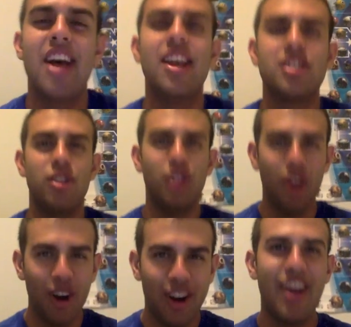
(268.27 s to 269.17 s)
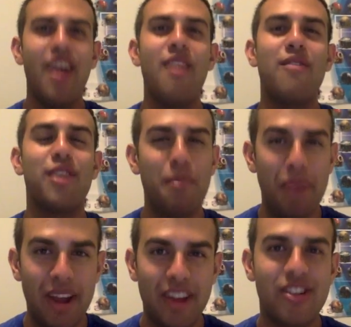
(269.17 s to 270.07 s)
So look for the
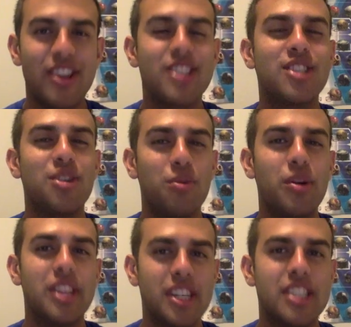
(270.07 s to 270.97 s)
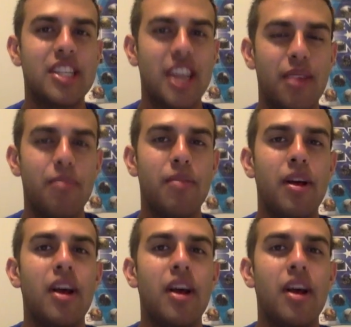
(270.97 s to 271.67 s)
Patriots to win this game.